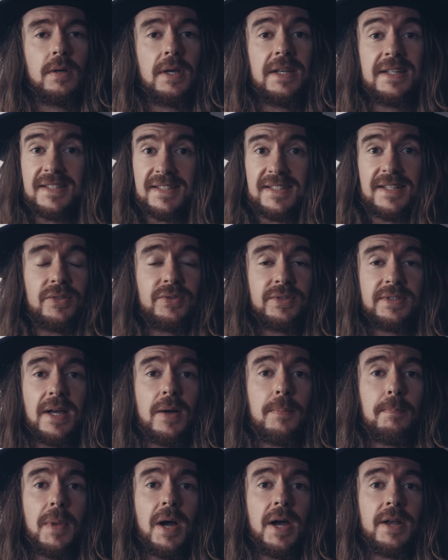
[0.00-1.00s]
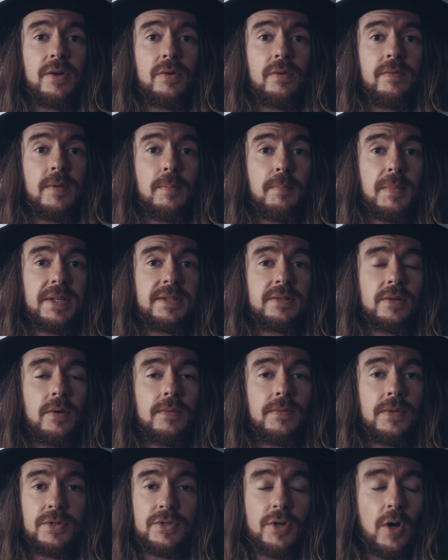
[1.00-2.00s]
It still sound minor if you missed
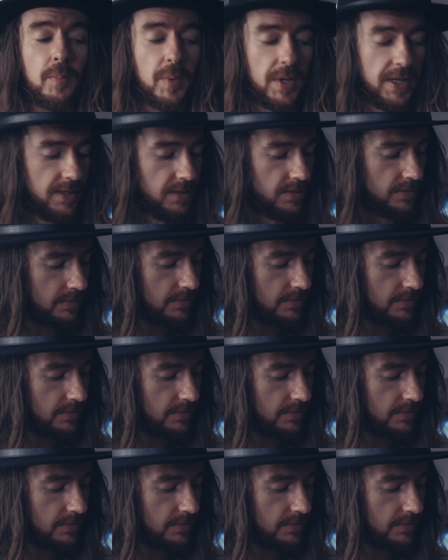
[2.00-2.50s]
off the top E,